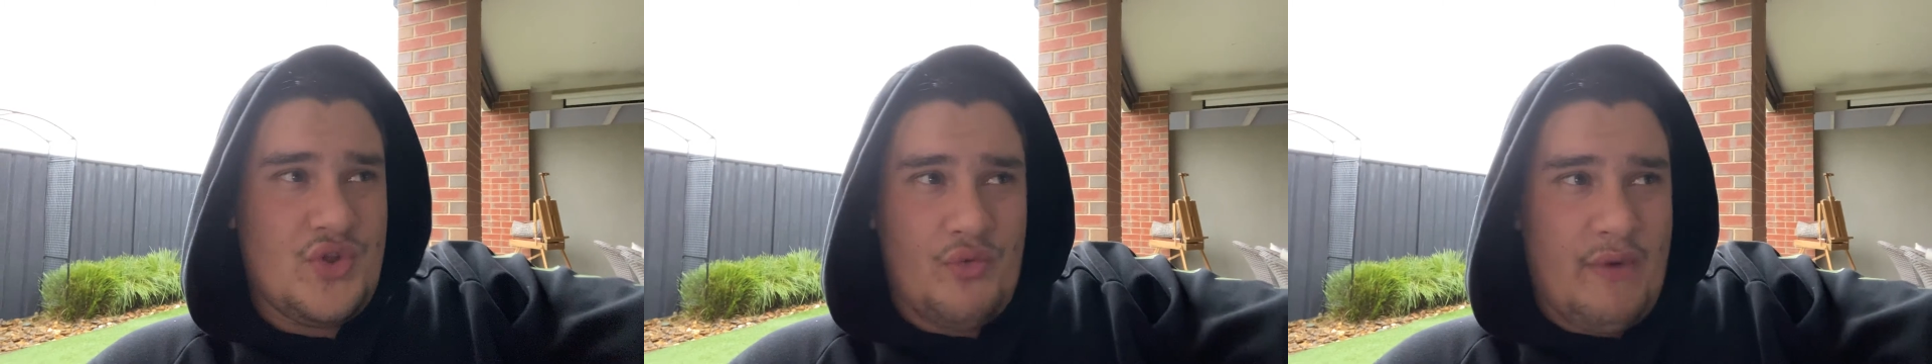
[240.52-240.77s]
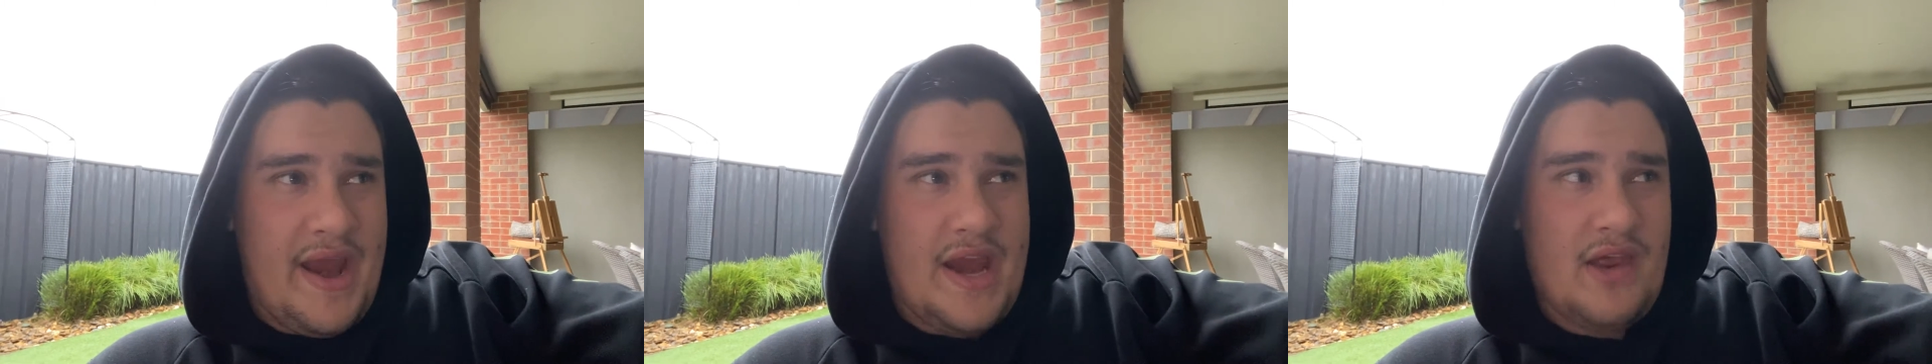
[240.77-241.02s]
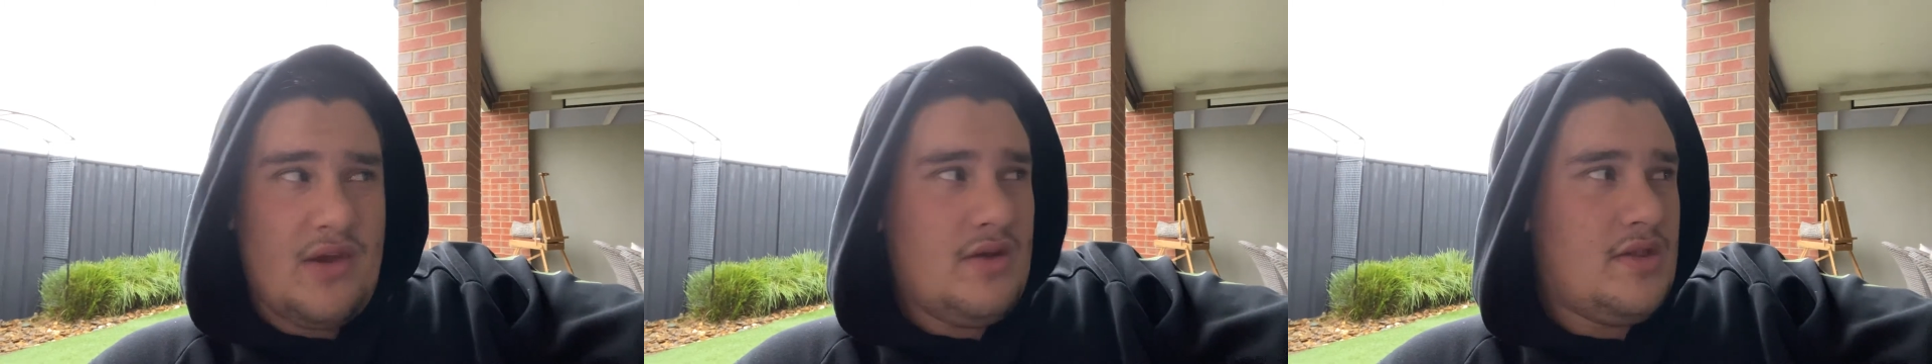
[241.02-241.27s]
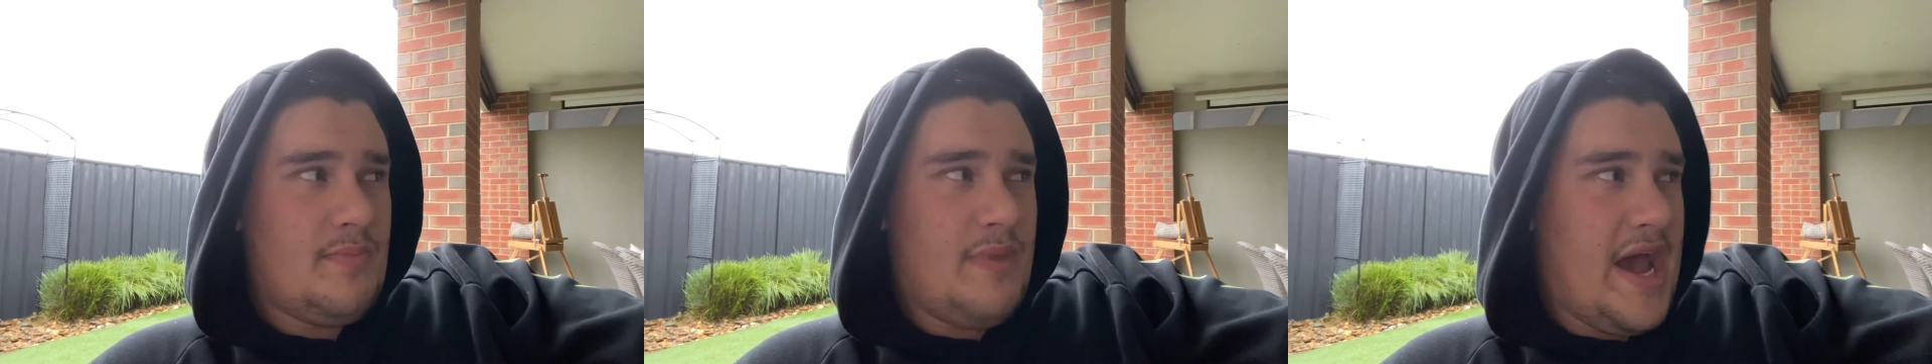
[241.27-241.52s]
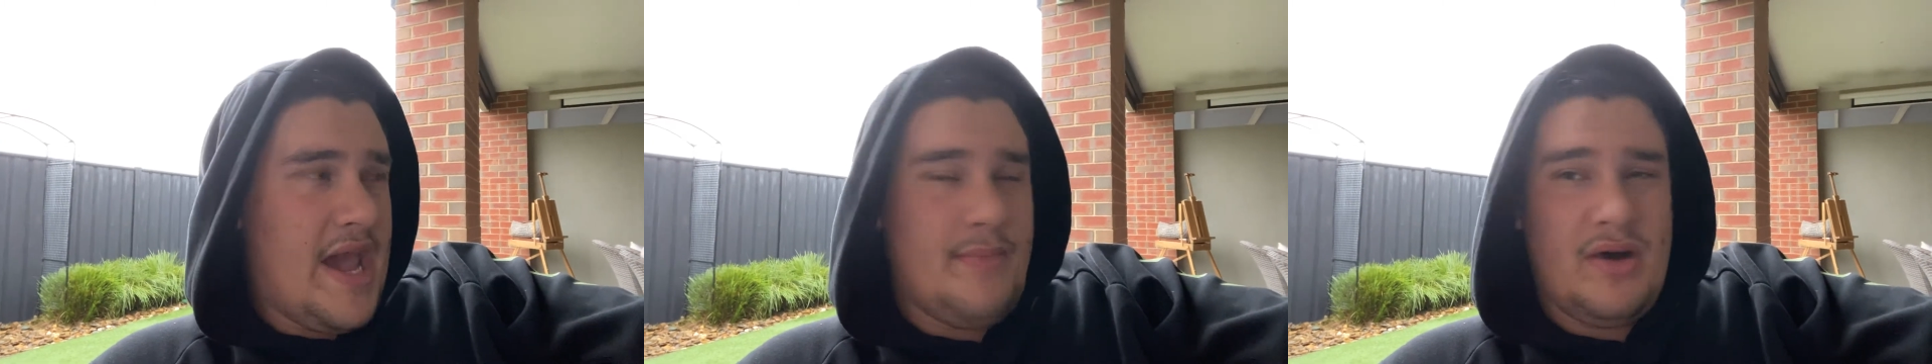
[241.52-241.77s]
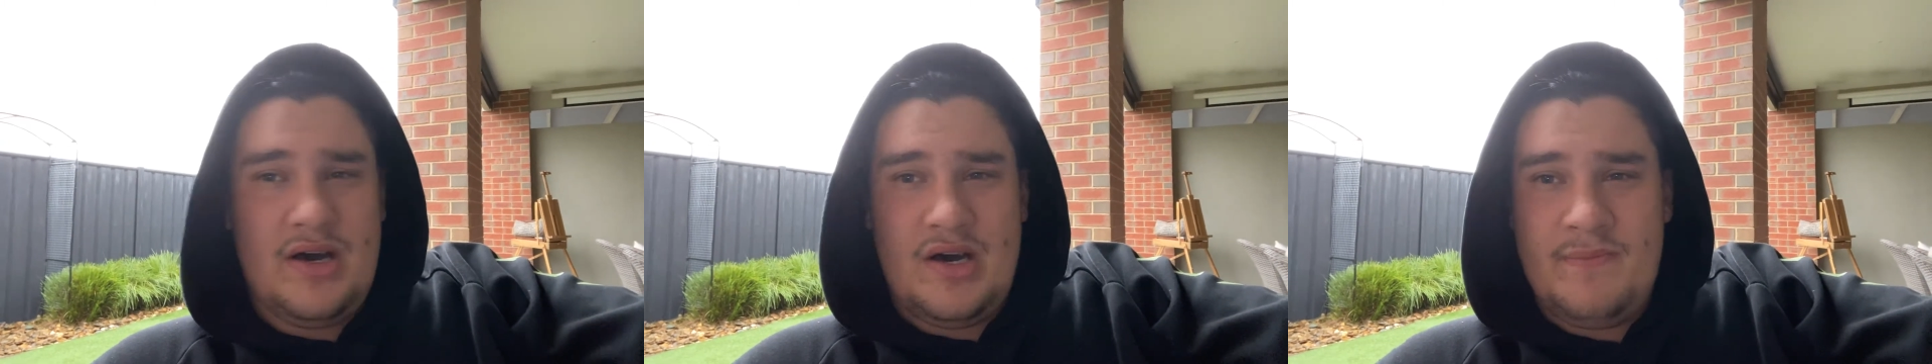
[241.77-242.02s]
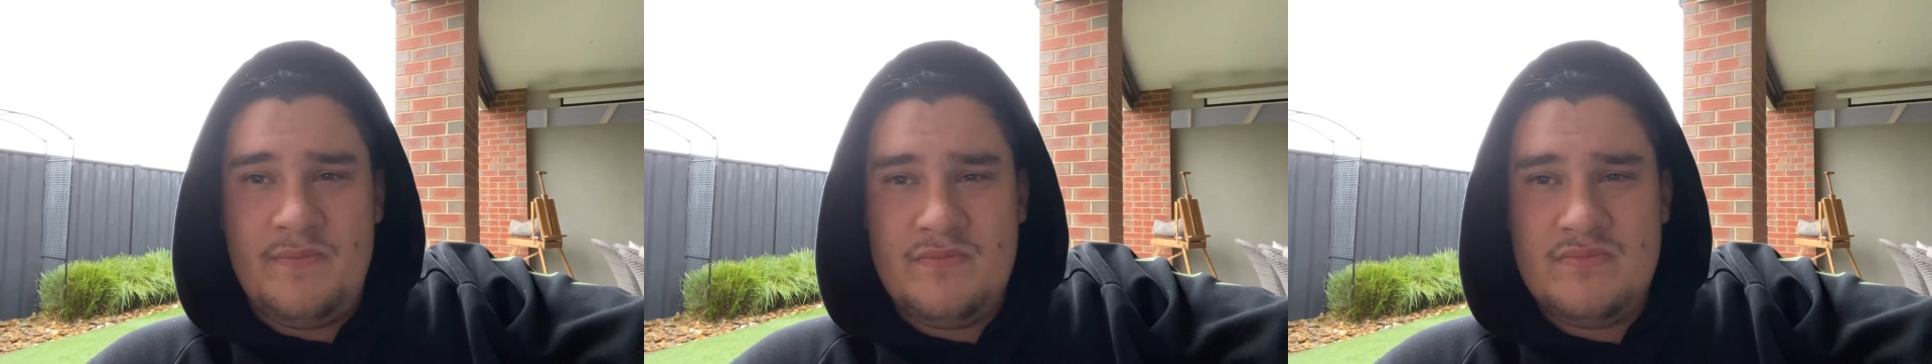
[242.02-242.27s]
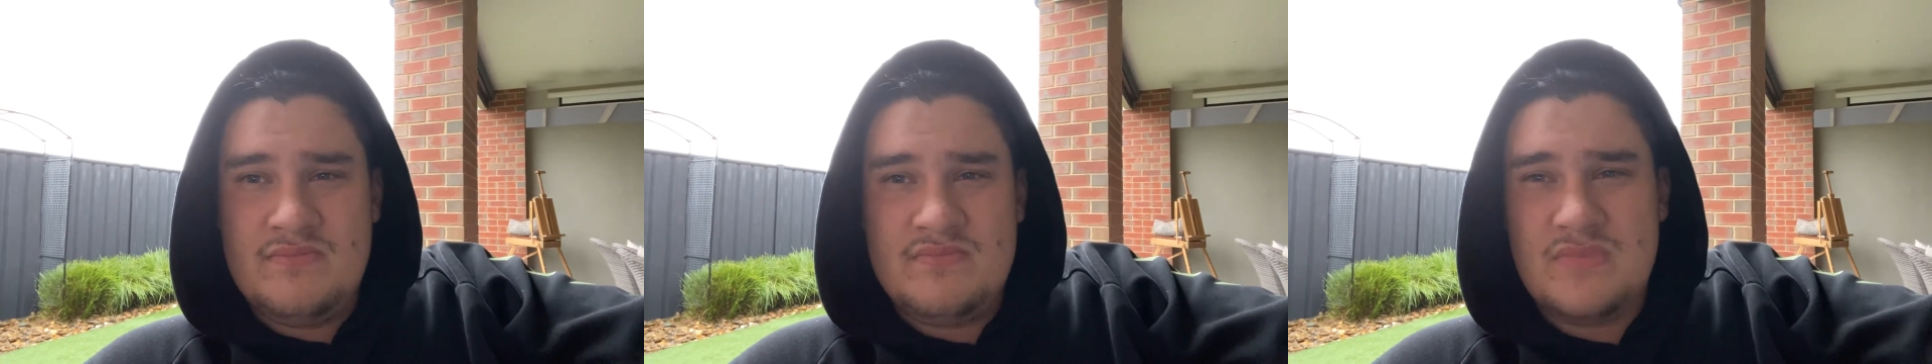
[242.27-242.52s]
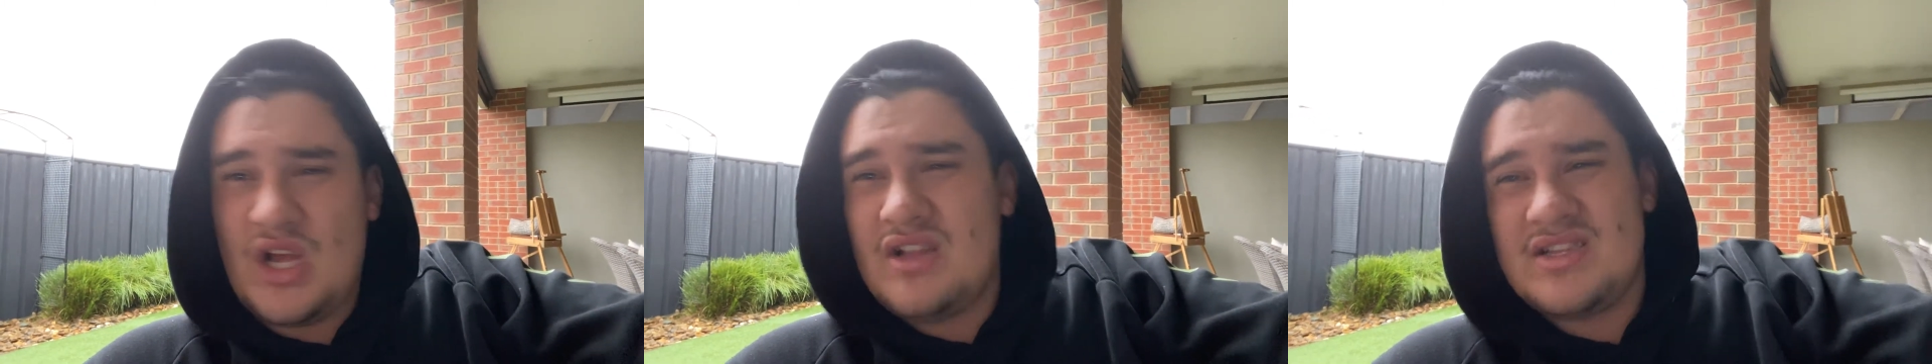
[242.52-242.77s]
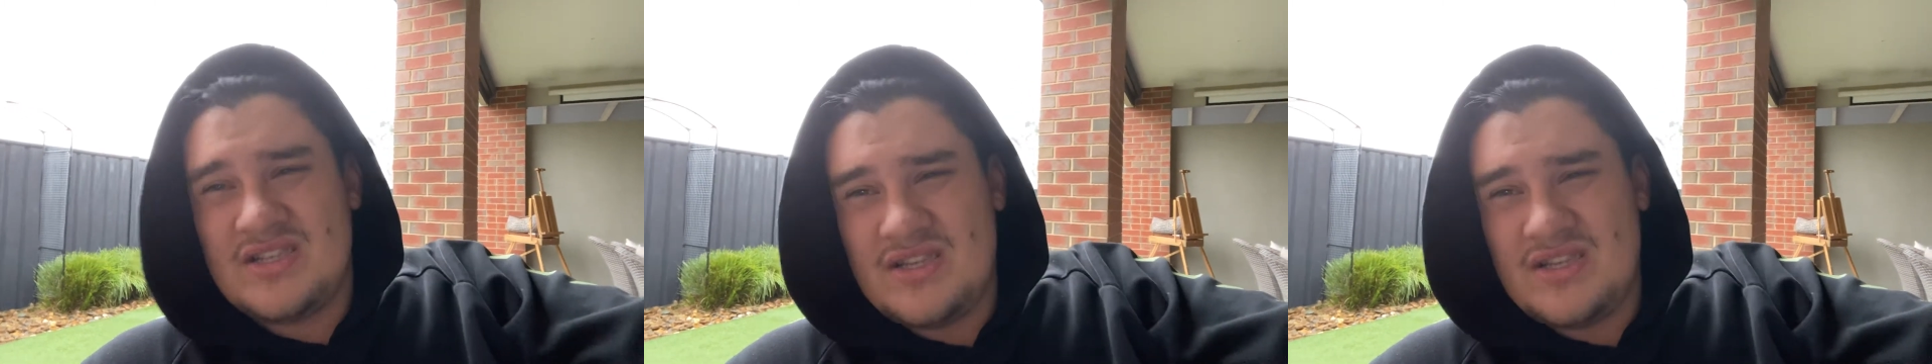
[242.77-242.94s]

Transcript: radio, the paper. Don't listen